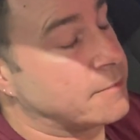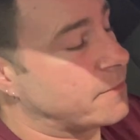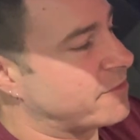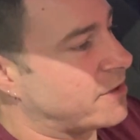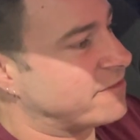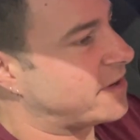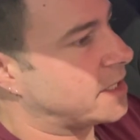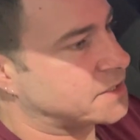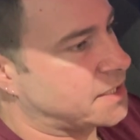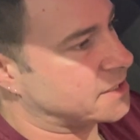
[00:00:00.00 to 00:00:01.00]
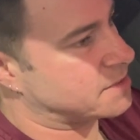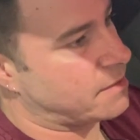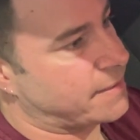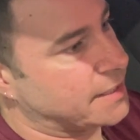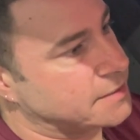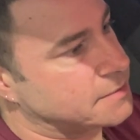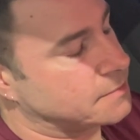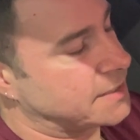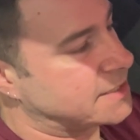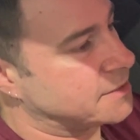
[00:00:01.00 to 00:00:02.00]
I mean, we've got a vast customer base.
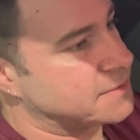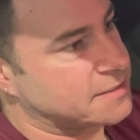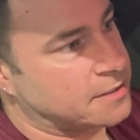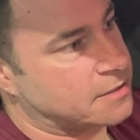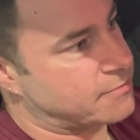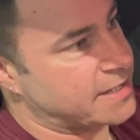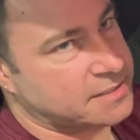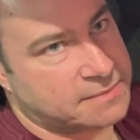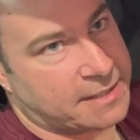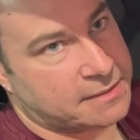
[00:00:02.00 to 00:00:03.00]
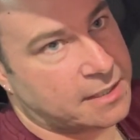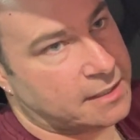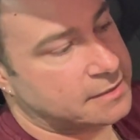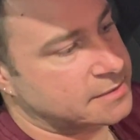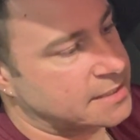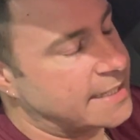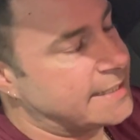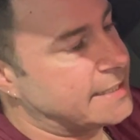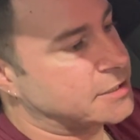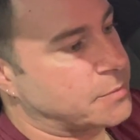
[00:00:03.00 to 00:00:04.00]
We deal with a horrendous amount of cars.
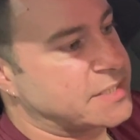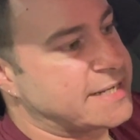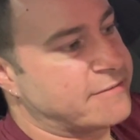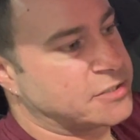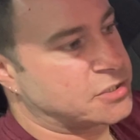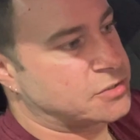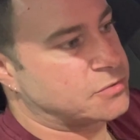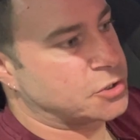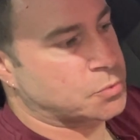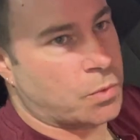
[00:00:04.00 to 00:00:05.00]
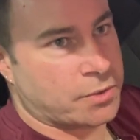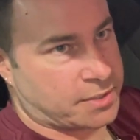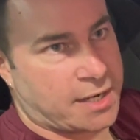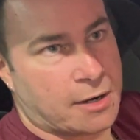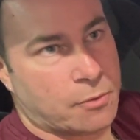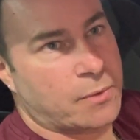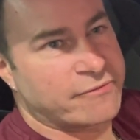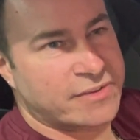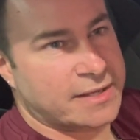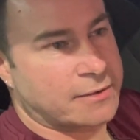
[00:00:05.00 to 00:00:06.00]
So it's never just one car or
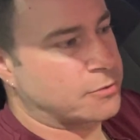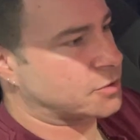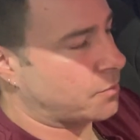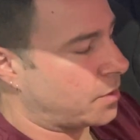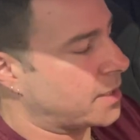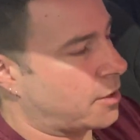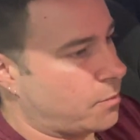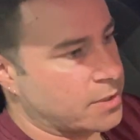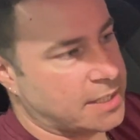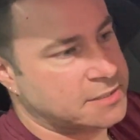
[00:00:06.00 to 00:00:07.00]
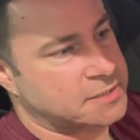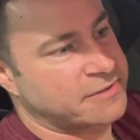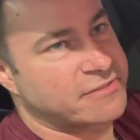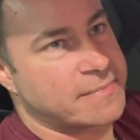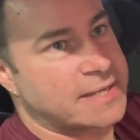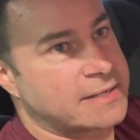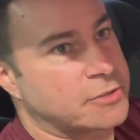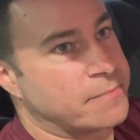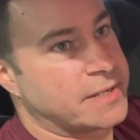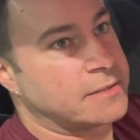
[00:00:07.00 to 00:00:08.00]
one car or one customer for me. It
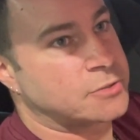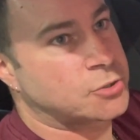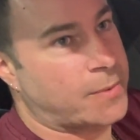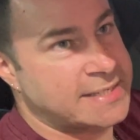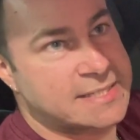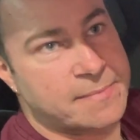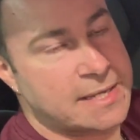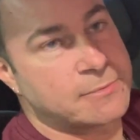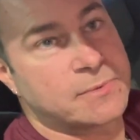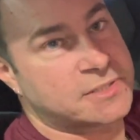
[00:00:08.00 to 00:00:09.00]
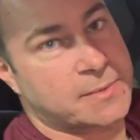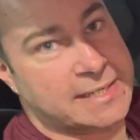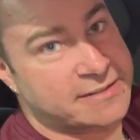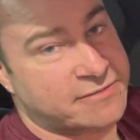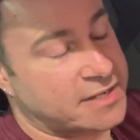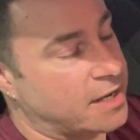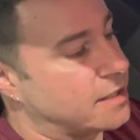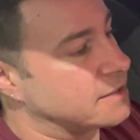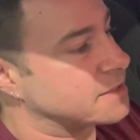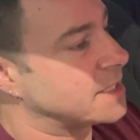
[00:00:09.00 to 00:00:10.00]
could be 20 people with 20 different
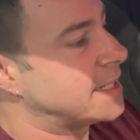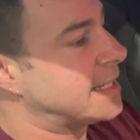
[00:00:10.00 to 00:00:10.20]
cars.